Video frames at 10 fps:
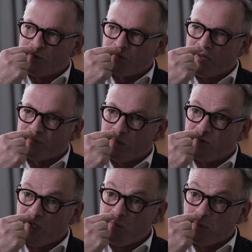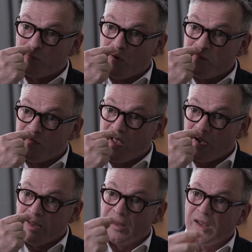transcriptomic
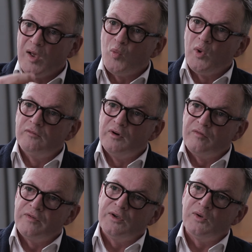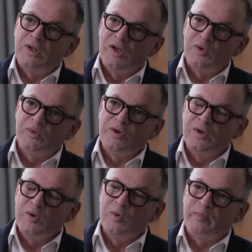profiling will reveal whole
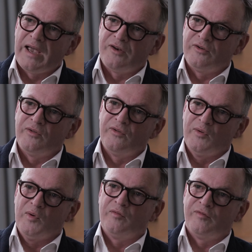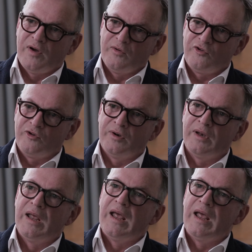new patterns of function